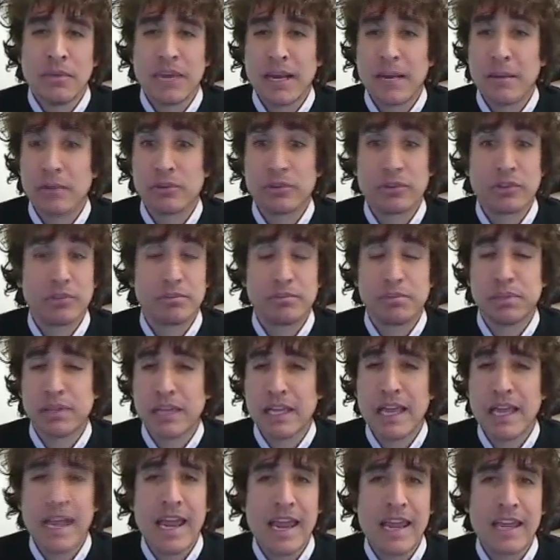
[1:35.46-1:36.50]
being able to
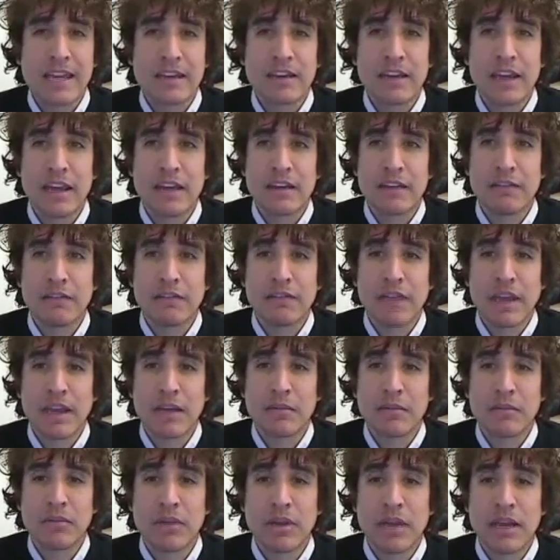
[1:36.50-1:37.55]
play and
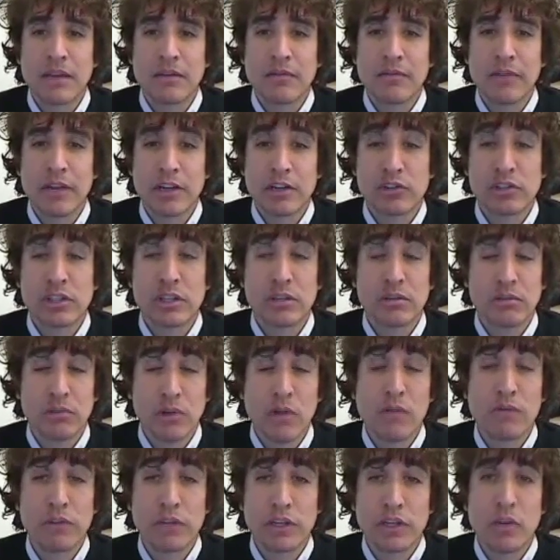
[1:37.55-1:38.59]
eventually
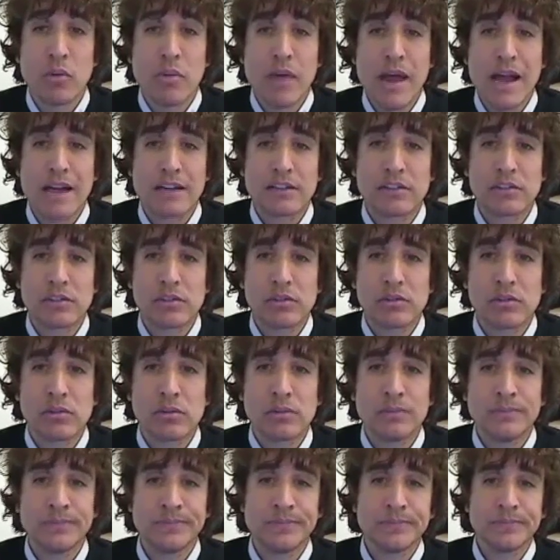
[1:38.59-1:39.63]
hopefully go back
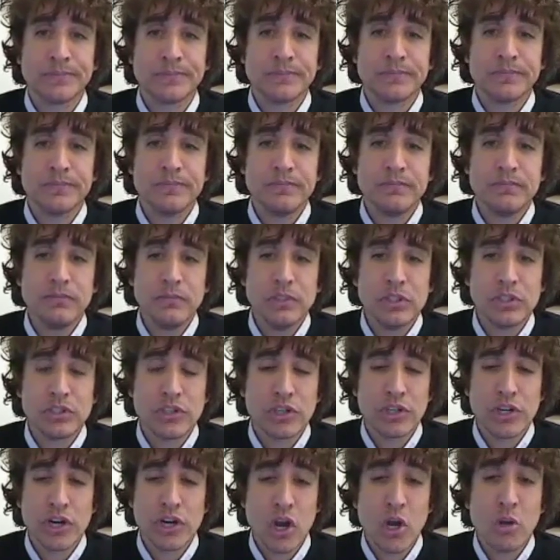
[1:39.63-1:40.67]

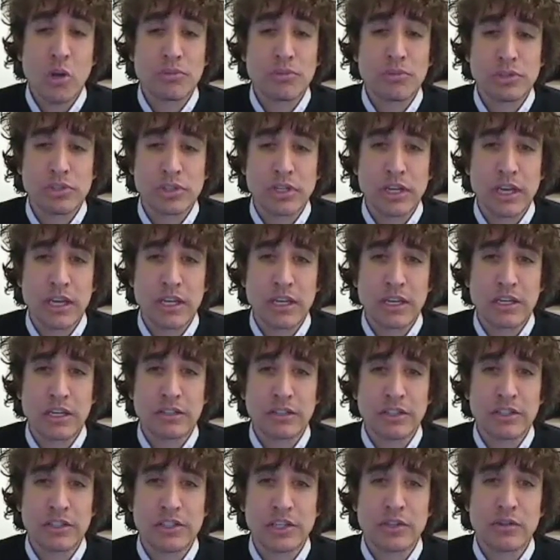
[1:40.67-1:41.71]
to their homes
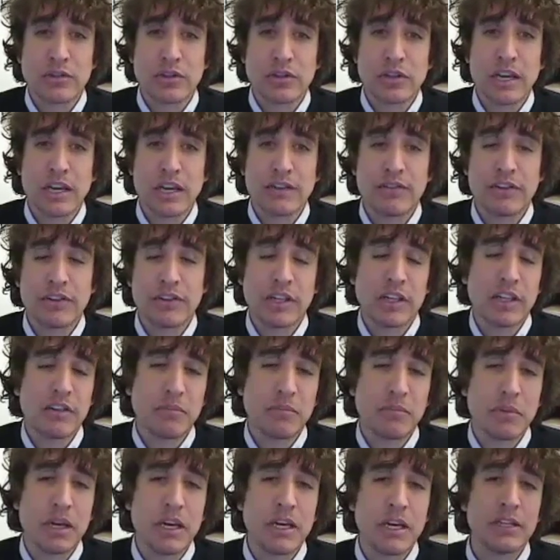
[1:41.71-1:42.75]
and continue the life that they
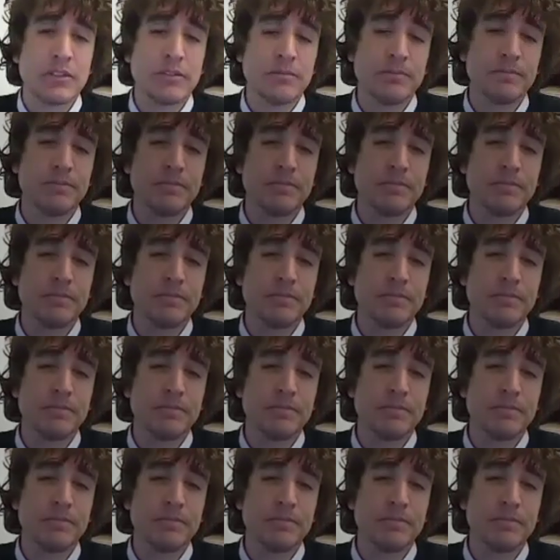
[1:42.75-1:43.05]
left behind.